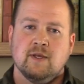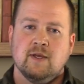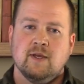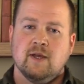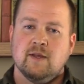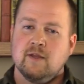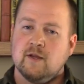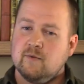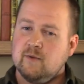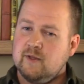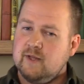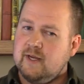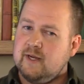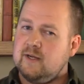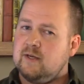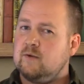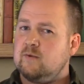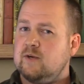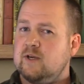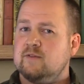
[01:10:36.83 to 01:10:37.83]
And they're
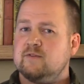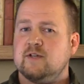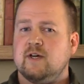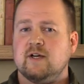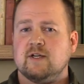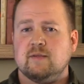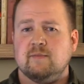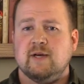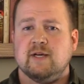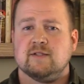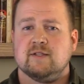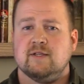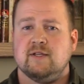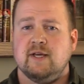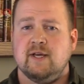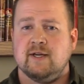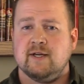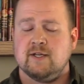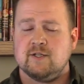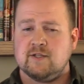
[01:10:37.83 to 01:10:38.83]
related to what I've talked about
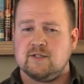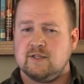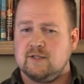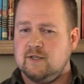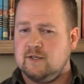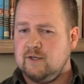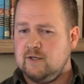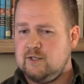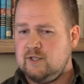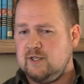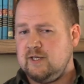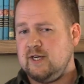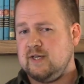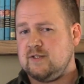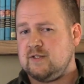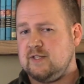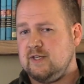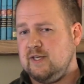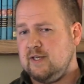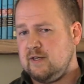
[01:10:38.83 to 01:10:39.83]
today. And I just encourage you guys
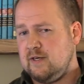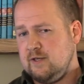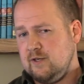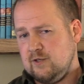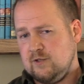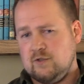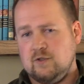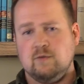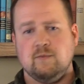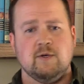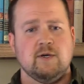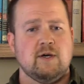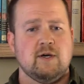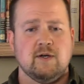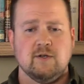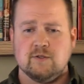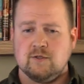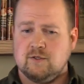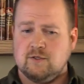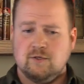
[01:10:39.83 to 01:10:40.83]
to get on your Zoom
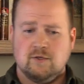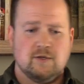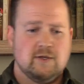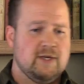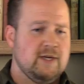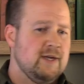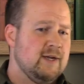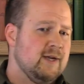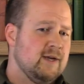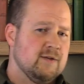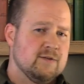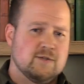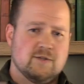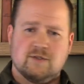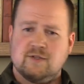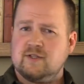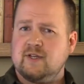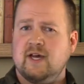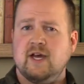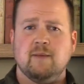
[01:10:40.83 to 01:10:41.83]
calls or Google Hangouts or
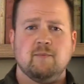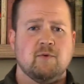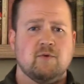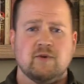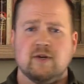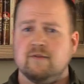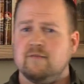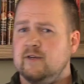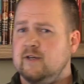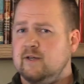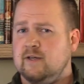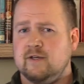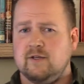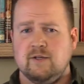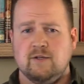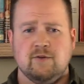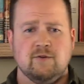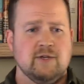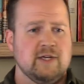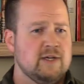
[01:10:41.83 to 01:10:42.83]
Skype or whatever you're going to
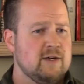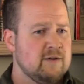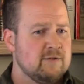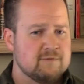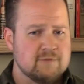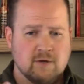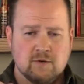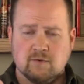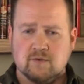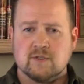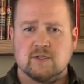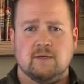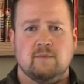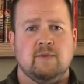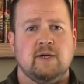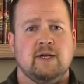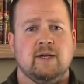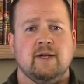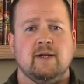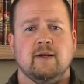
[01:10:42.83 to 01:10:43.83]
do. Get on the phone with
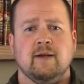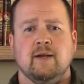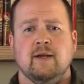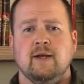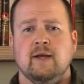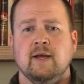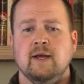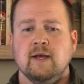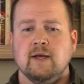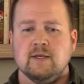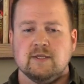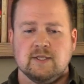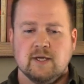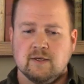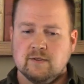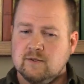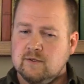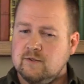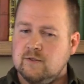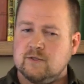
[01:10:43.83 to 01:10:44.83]
somebody.
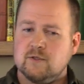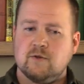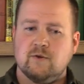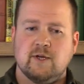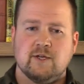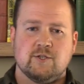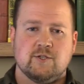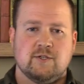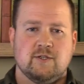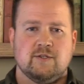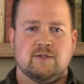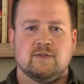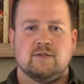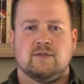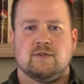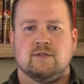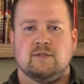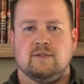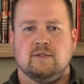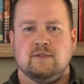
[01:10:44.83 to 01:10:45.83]
Download those
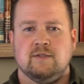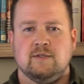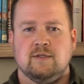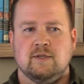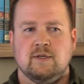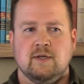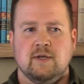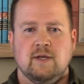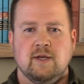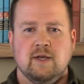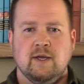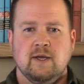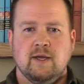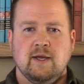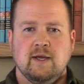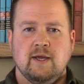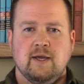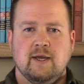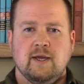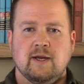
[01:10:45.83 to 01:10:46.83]
questions.
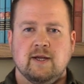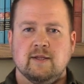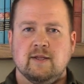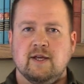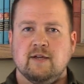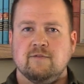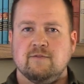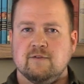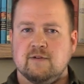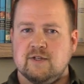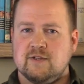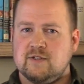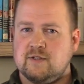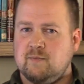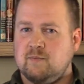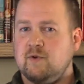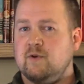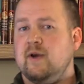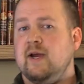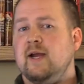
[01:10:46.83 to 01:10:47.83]
And I'd like for us to
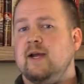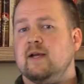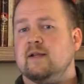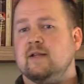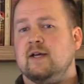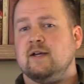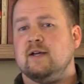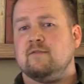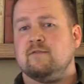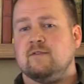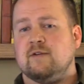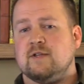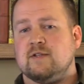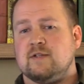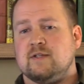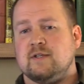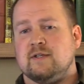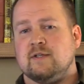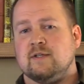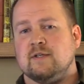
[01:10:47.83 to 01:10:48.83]
pray. I'd like for us
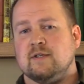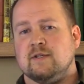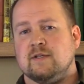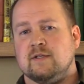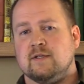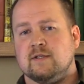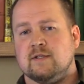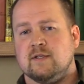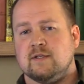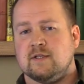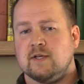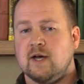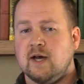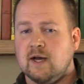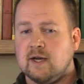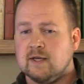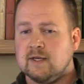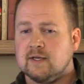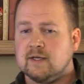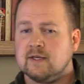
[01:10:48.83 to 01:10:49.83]
to
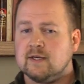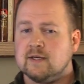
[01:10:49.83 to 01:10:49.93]
talk.